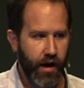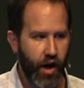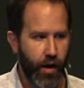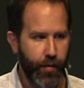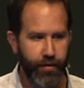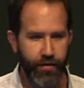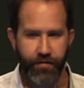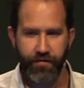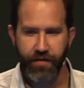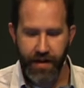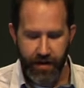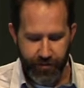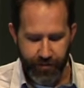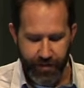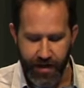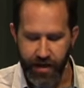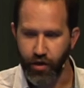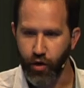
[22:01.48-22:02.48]
a couple of feet
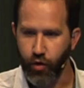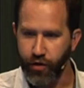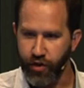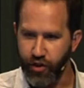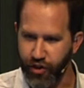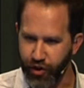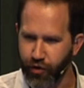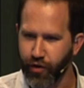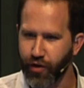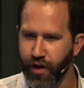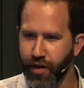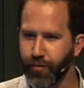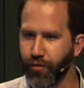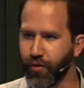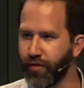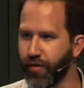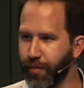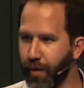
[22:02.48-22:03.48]
of me and know the serial
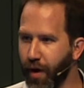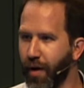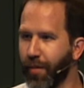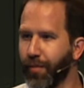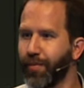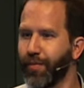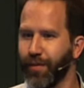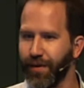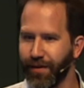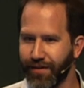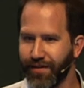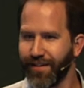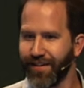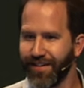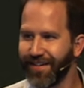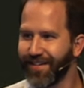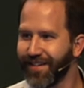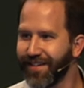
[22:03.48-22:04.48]
number of the pump, but
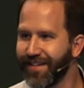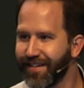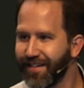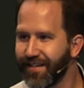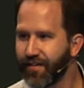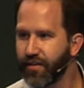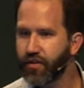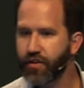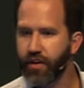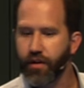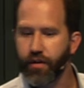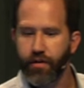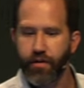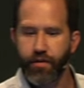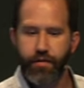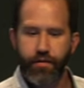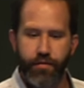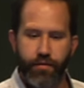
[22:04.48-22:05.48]
still,
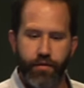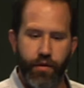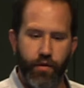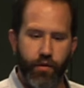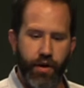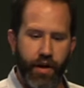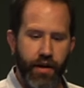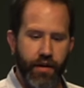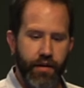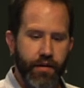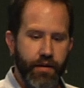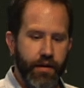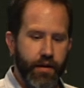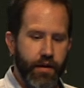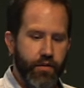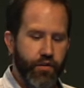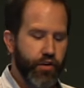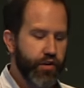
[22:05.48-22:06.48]
okay?
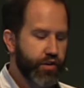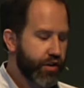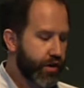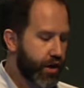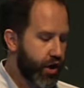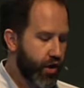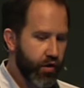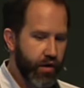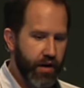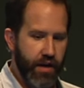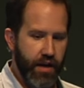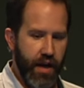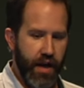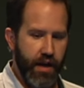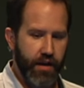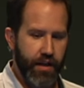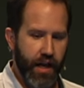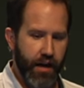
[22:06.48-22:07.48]
So there's security
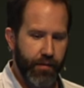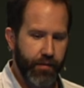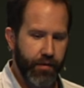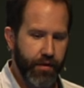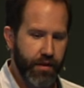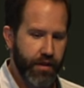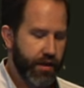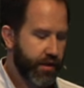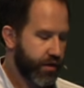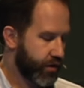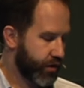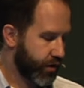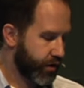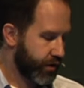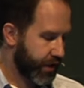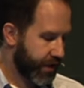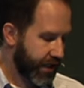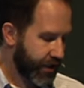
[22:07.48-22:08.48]
and liability
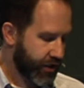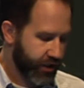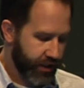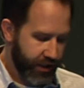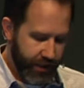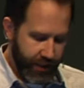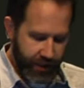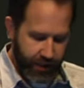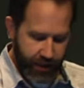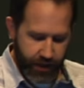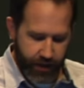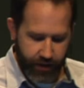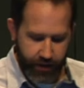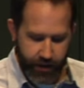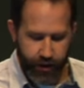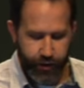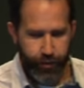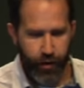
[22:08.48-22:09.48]
concerns. Additionally,
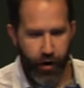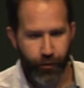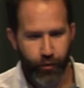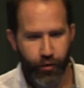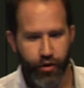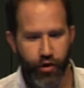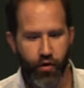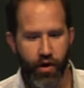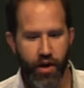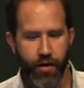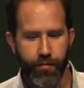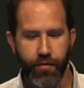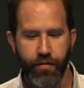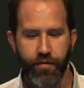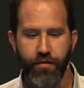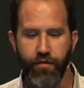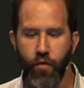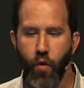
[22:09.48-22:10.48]
this pump was created
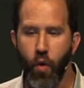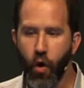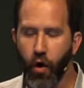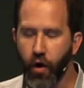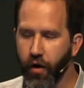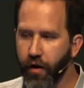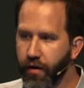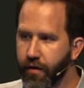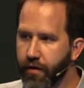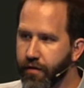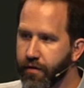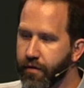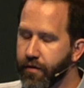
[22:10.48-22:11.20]
before